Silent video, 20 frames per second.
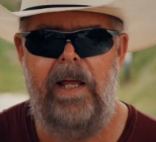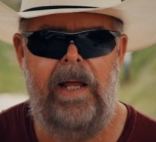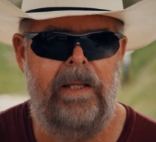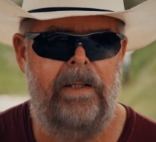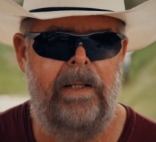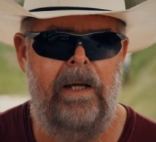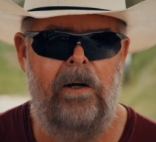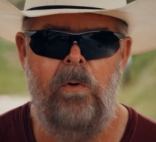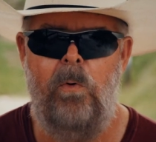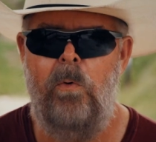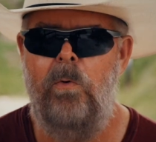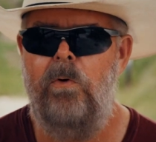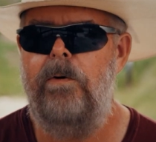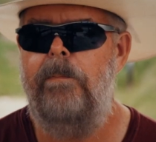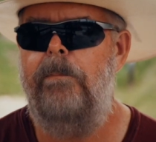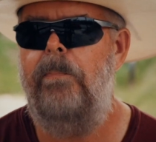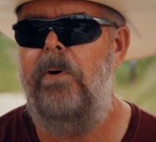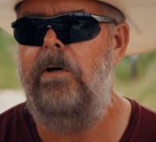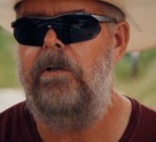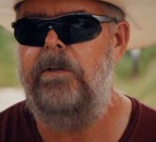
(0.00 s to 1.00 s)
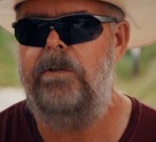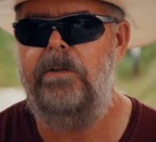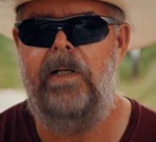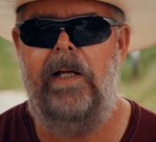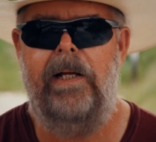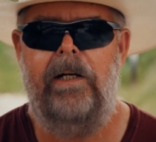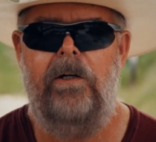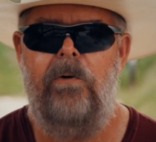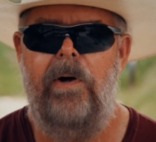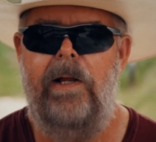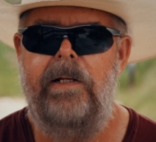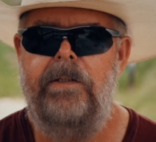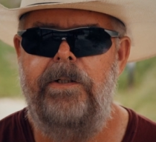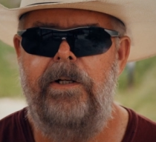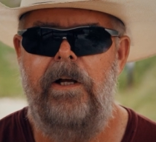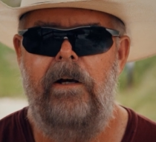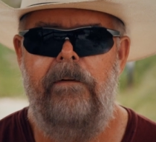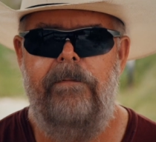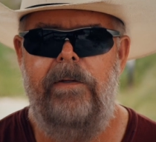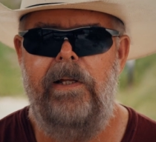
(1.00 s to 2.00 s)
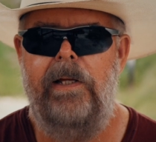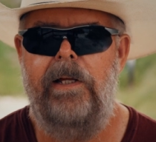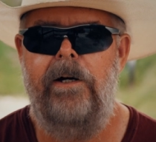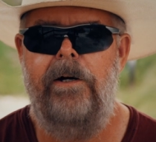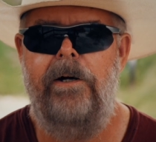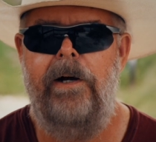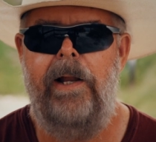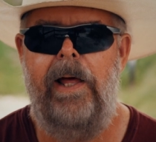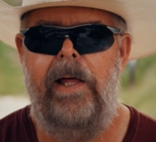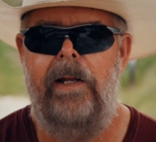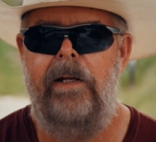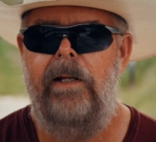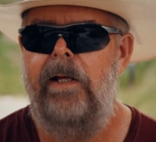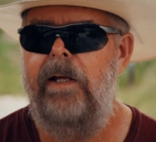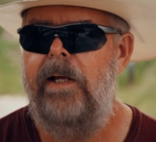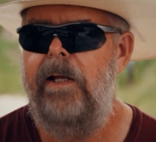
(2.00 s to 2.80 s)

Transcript: and they order parts like crazy off the internet.